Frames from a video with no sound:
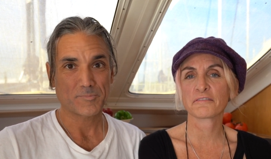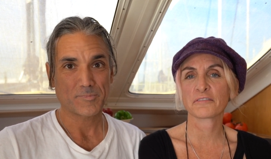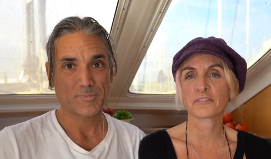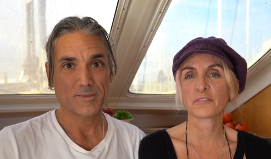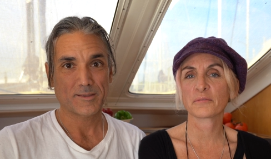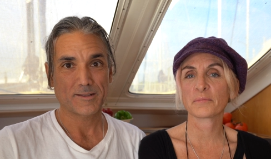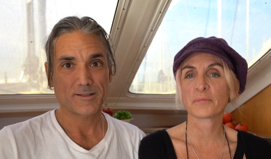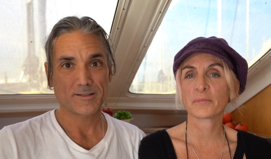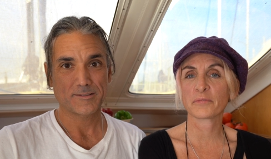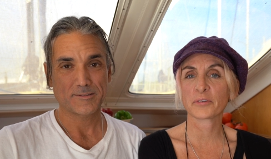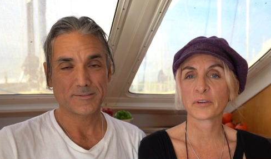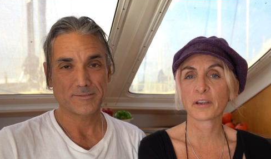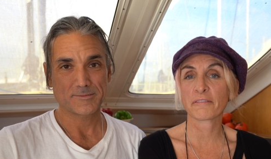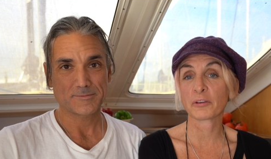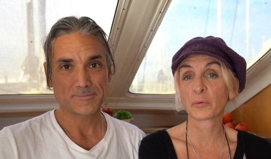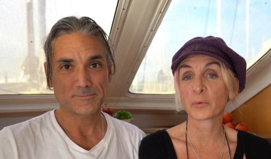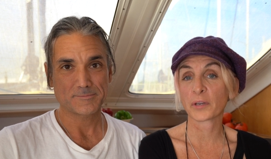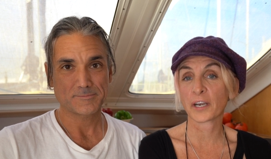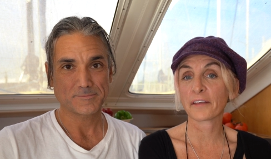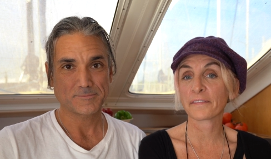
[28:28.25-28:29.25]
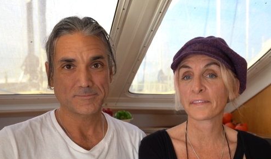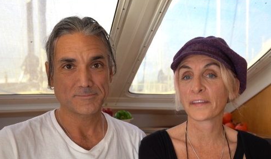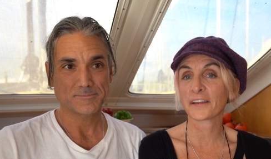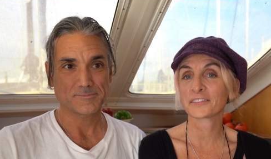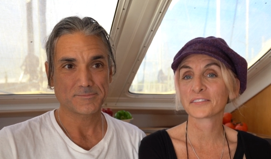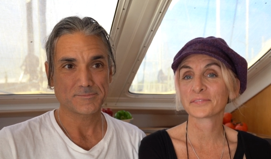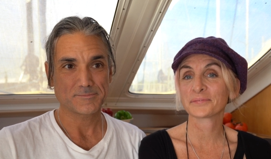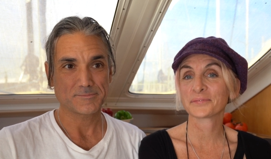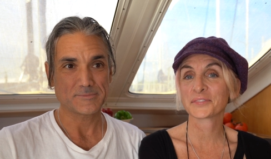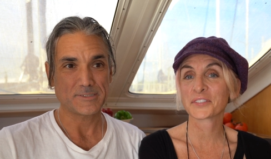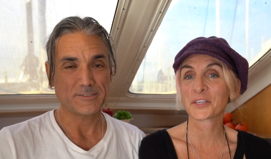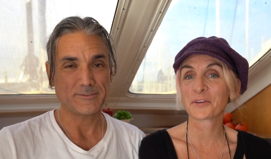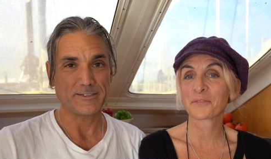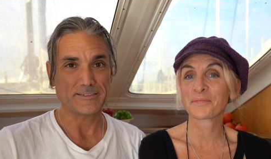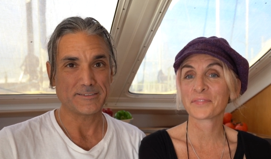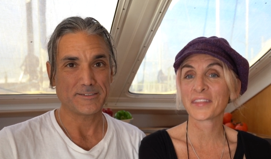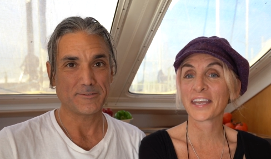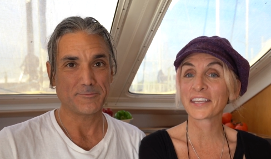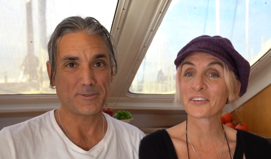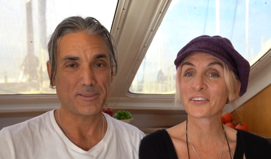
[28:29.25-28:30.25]
Speaker 1: for, for everyone out there.
Speaker 2: So All
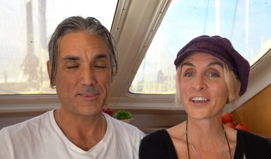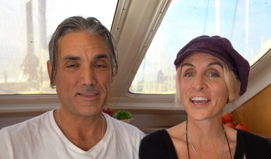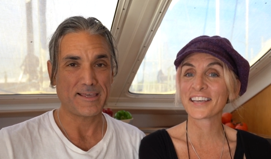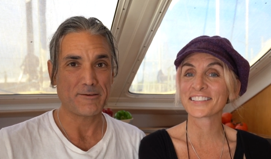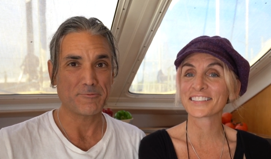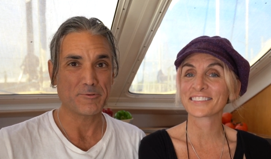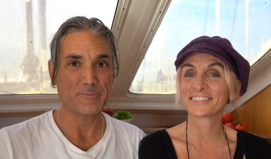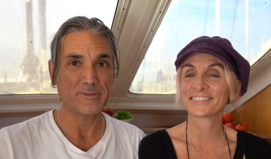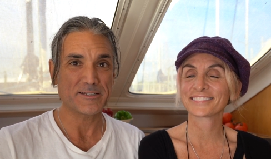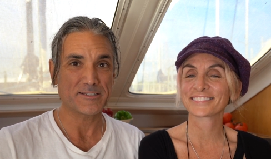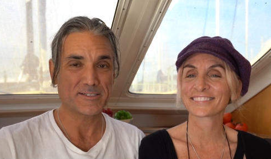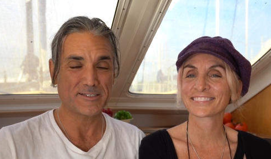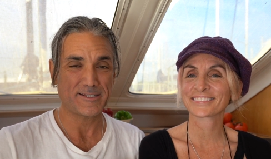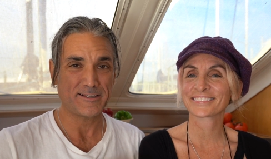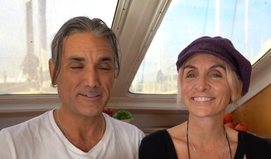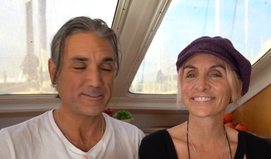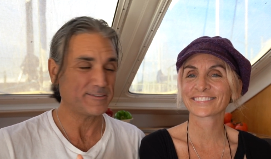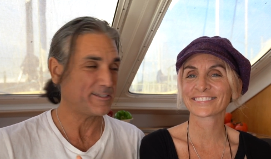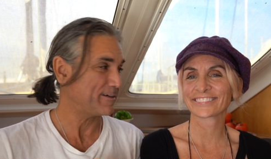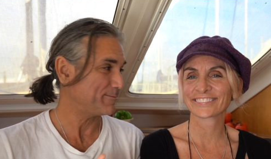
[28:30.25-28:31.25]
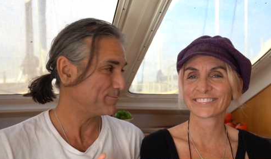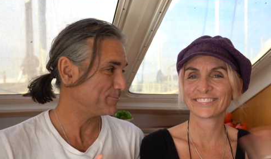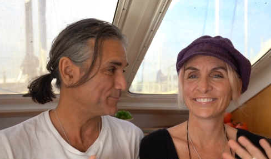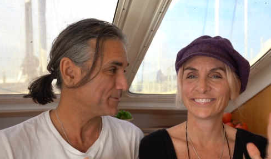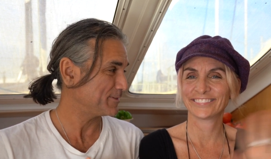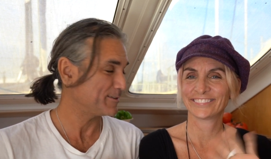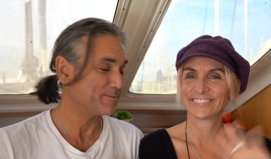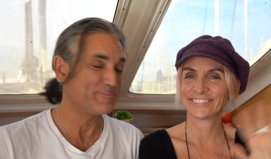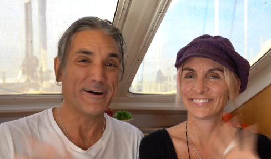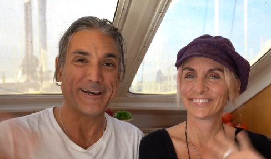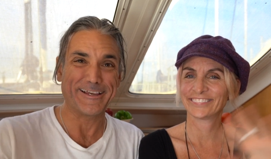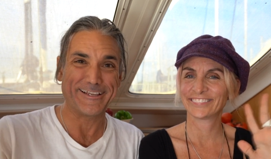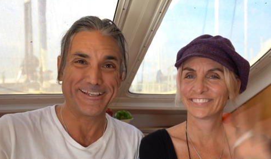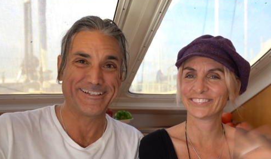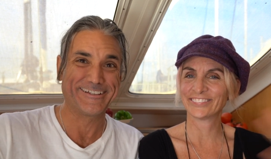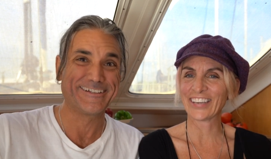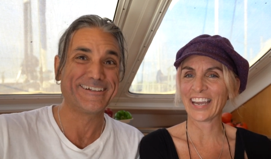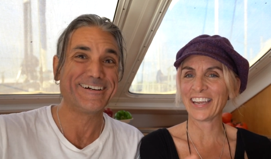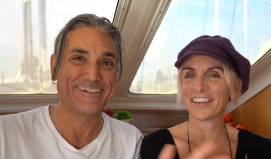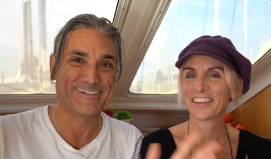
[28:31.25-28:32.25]
right. thank With you guys. That, we're being set. Yeah. Goodbye.
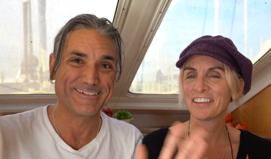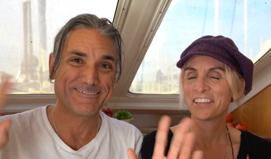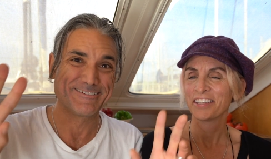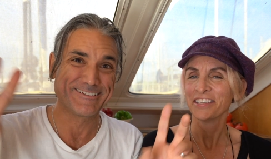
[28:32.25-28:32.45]
Speaker 1: Bye.